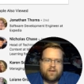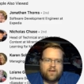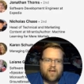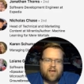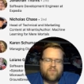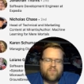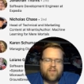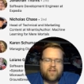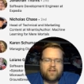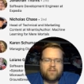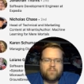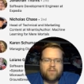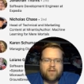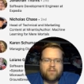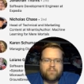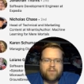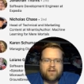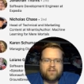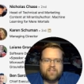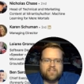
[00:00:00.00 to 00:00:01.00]
And then in my
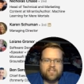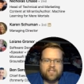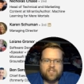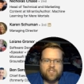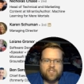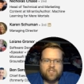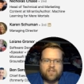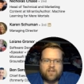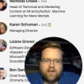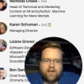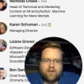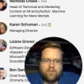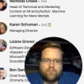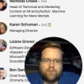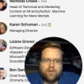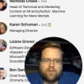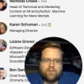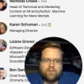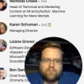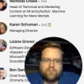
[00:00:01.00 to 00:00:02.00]
about section, I'd
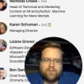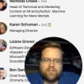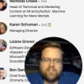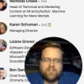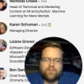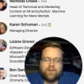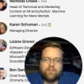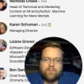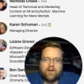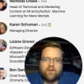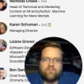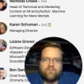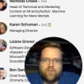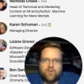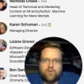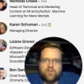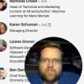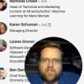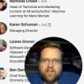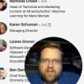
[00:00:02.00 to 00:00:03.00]
probably put something about
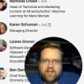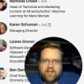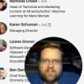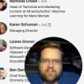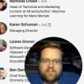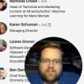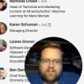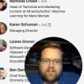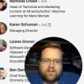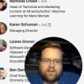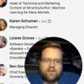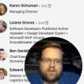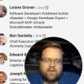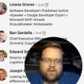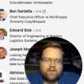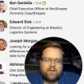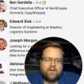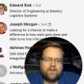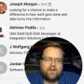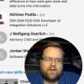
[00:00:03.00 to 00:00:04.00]
Vue.js in there.
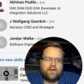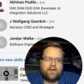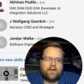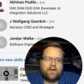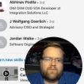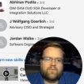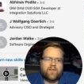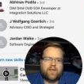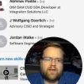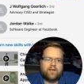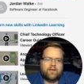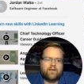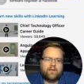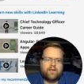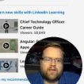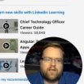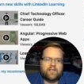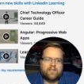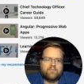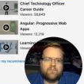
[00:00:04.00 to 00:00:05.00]
And then
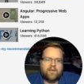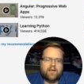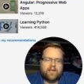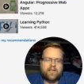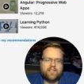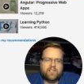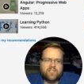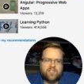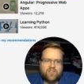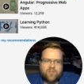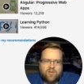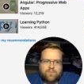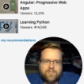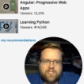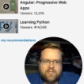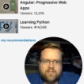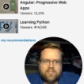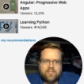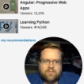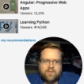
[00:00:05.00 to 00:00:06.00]
in my
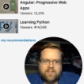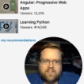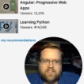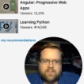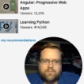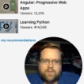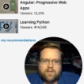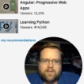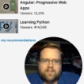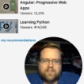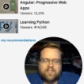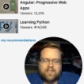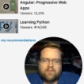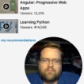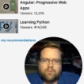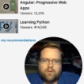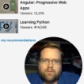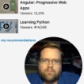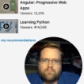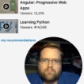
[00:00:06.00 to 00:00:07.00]
descriptions of my experience, I
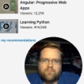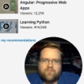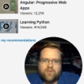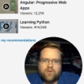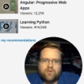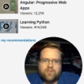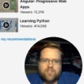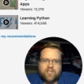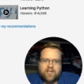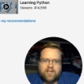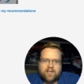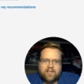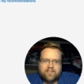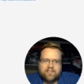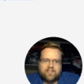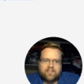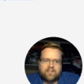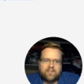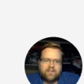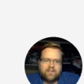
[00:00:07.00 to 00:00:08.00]
put
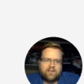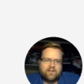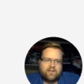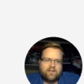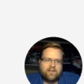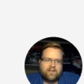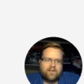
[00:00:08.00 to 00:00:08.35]
Vue.js in there.